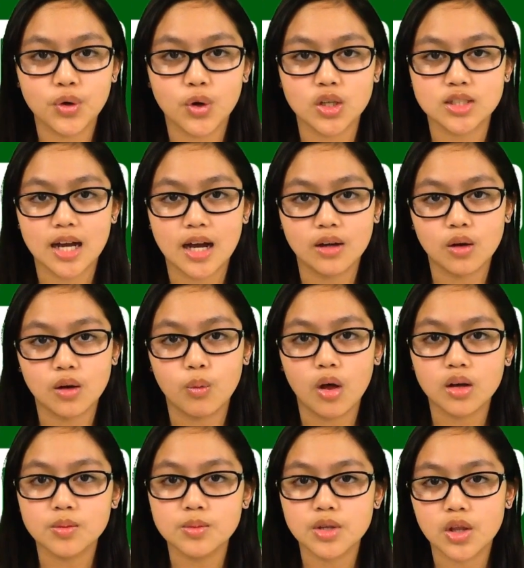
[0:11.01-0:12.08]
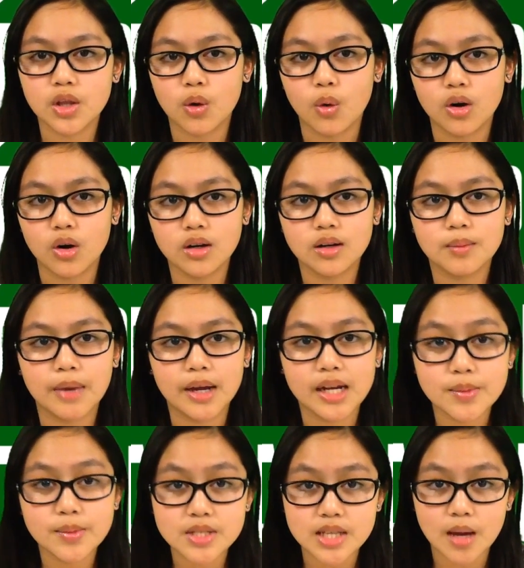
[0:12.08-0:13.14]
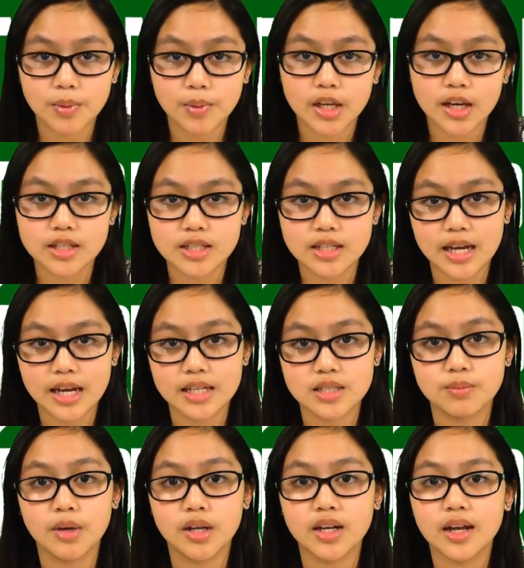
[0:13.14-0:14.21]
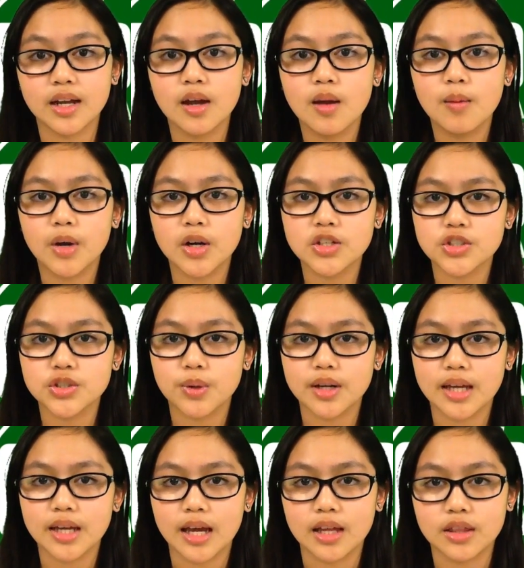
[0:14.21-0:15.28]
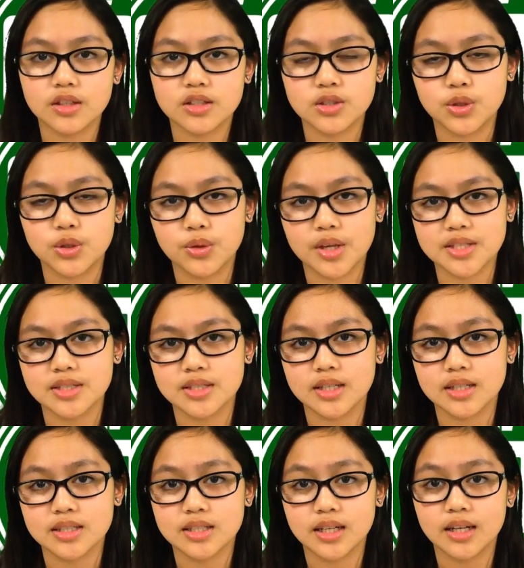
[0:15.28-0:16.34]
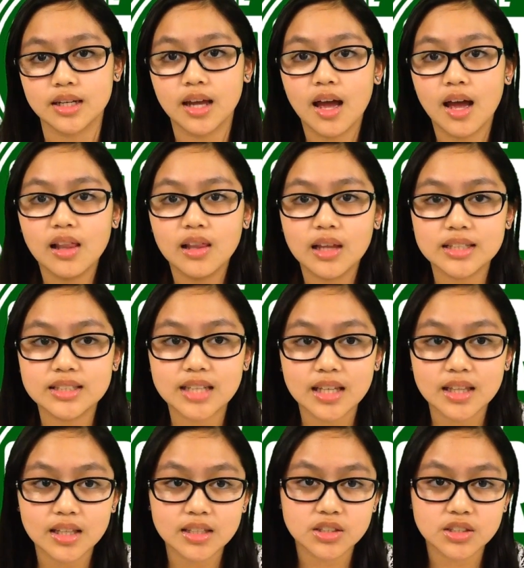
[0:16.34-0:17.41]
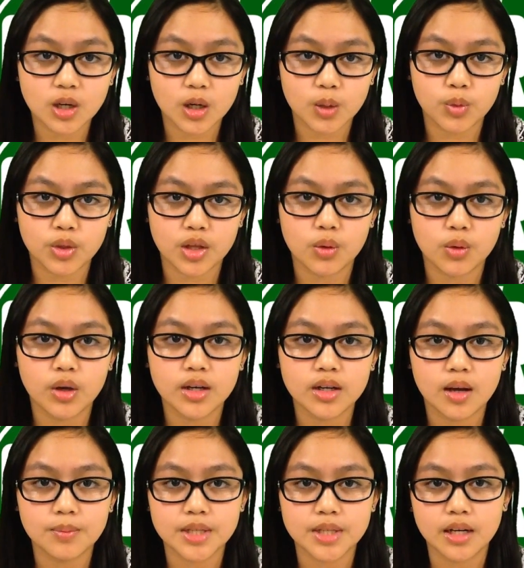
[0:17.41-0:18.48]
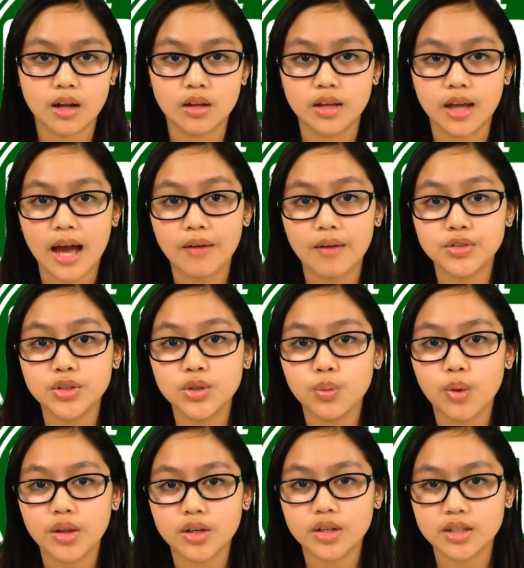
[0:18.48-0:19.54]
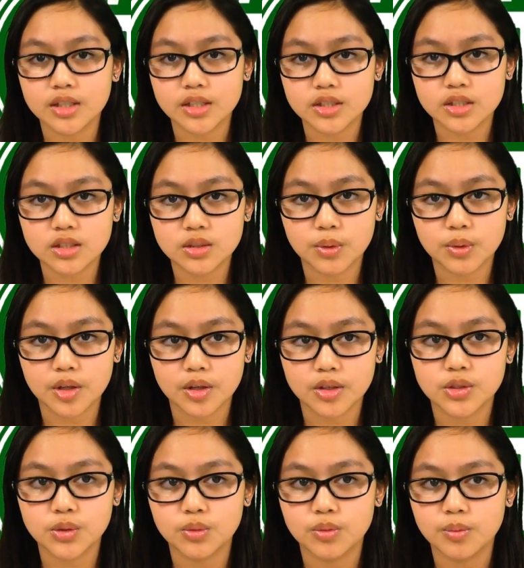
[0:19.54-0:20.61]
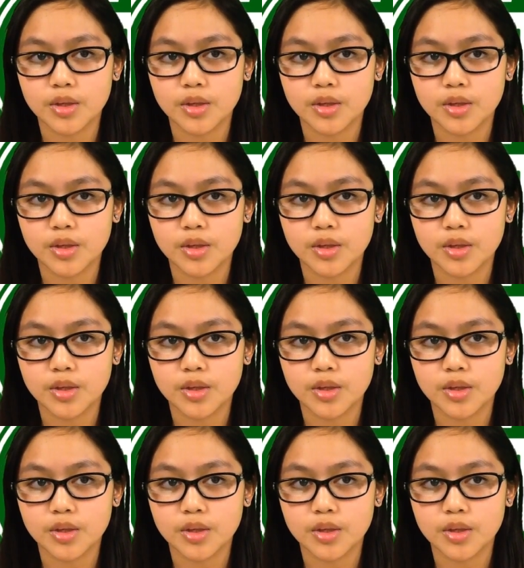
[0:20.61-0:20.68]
Yorktown, and welcome to The Core. My name is Emily, and today is Monday, March 28th, 2016. Let's get things started with a quick update on the afternoon weather conditions with our student